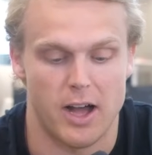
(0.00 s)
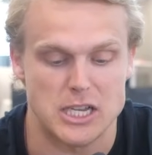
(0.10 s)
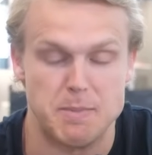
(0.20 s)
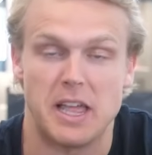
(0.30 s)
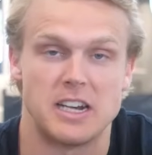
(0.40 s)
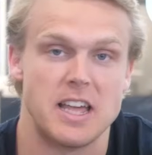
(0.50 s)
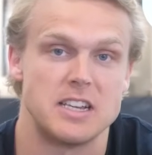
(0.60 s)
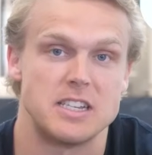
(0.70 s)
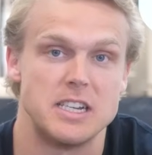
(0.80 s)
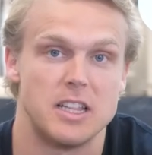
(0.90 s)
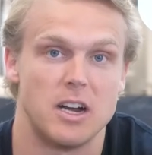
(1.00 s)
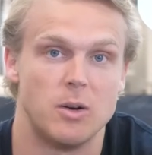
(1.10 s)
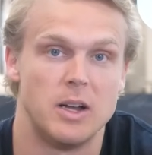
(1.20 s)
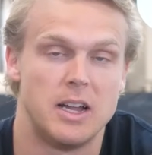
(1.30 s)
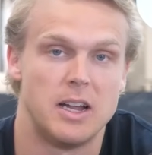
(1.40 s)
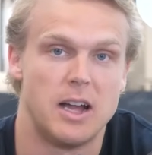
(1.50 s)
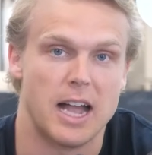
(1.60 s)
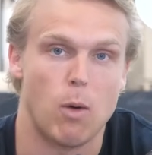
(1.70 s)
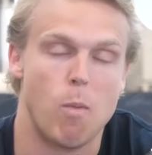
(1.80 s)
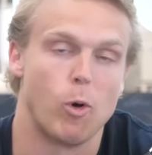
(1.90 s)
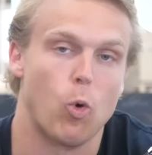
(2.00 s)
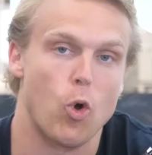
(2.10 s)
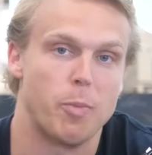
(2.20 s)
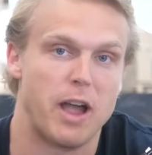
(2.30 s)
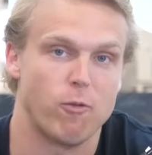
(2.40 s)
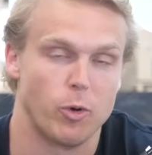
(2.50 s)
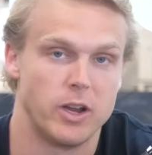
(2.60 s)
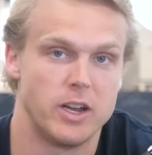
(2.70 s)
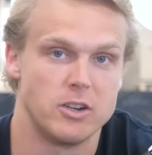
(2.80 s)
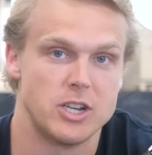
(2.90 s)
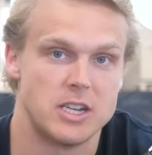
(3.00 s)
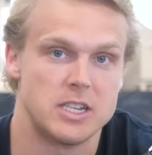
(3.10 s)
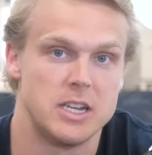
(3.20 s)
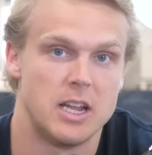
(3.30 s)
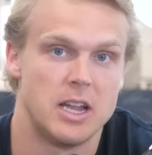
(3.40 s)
Speaking of Tennessee, though, I got one more quarterback for you here, Jesse.